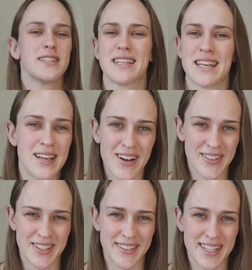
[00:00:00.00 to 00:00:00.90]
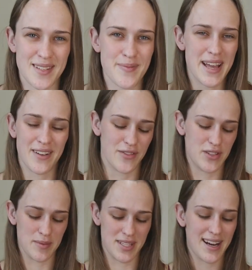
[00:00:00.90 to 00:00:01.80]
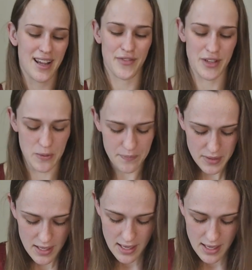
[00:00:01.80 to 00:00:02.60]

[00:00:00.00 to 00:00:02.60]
always a keyhole in a racer back with Gymshark, I feel.